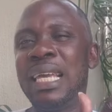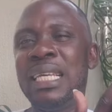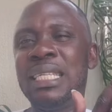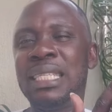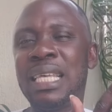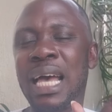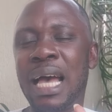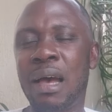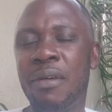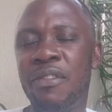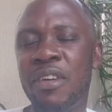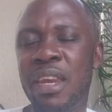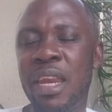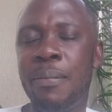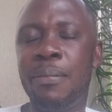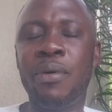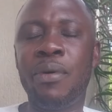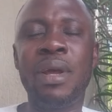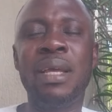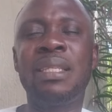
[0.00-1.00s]
is having a
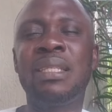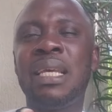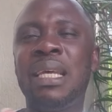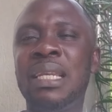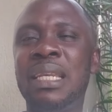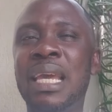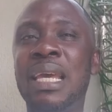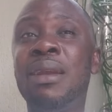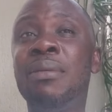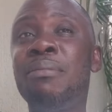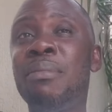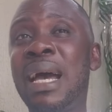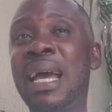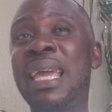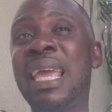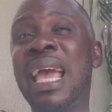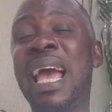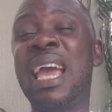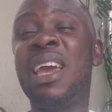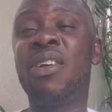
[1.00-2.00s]
breast and then
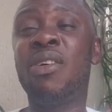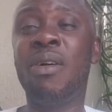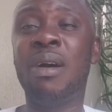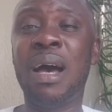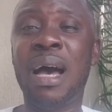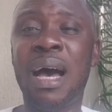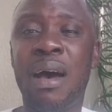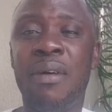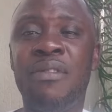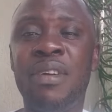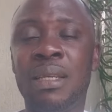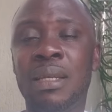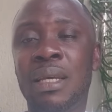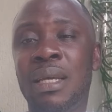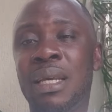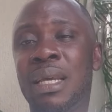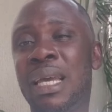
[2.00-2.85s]
mine, I don't have it.